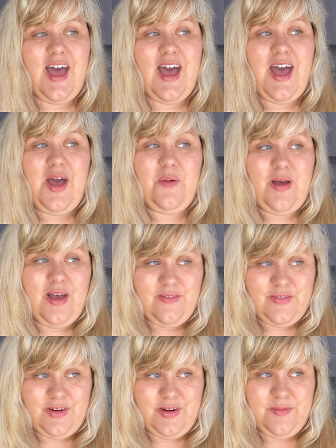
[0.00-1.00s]

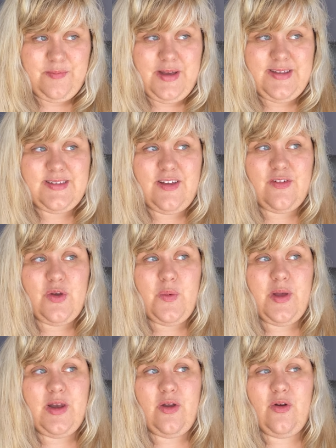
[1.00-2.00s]
However, myself
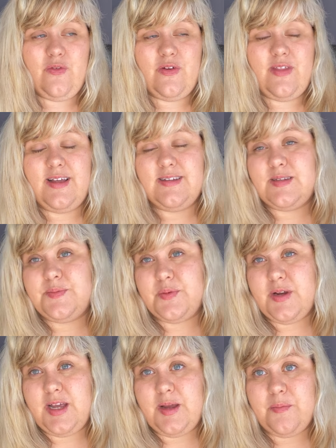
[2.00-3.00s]
going over that
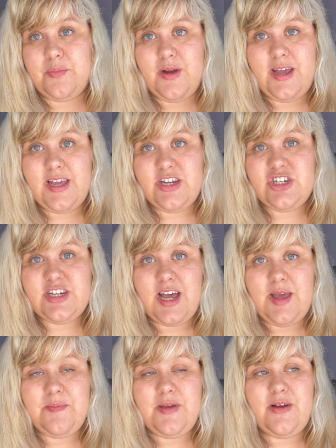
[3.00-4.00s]
spring breakish
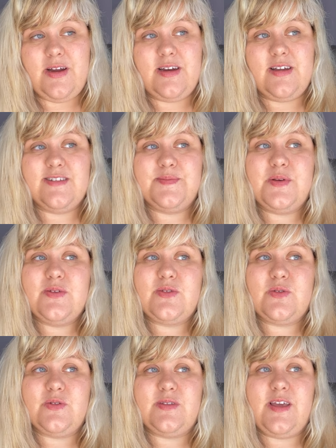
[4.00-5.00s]
time period, because most
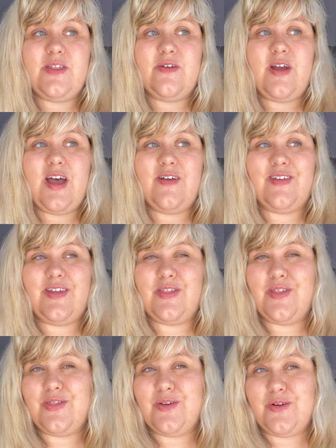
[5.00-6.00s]
schools either have like
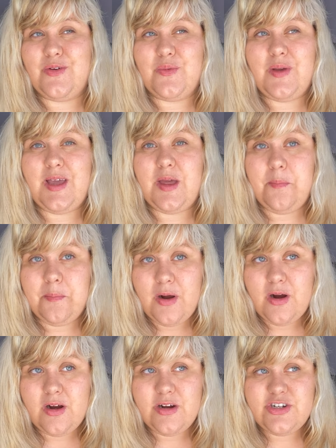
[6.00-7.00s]
the third week in
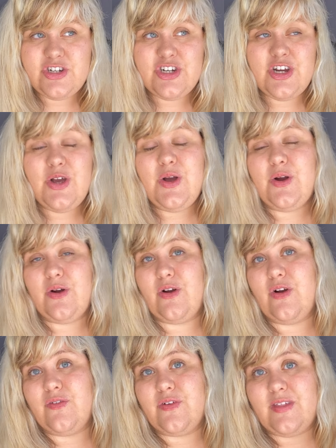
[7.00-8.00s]
March or
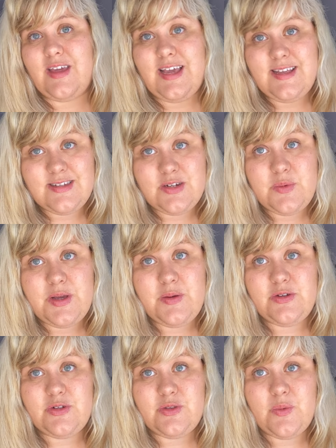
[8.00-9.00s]
over the Easter week,
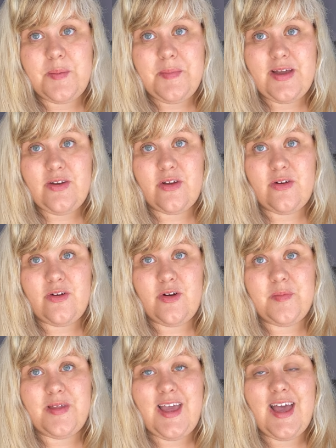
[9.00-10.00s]
which is what my daughter
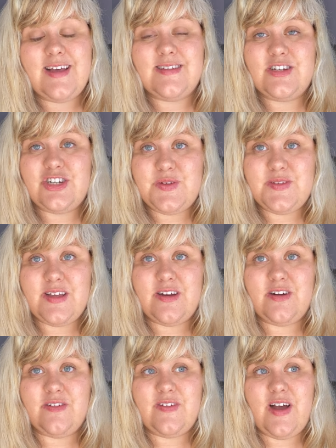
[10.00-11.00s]
normally has, and she was at
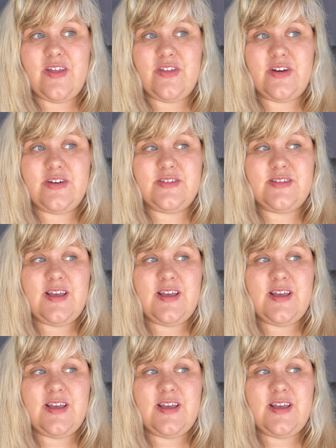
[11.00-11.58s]
her father's.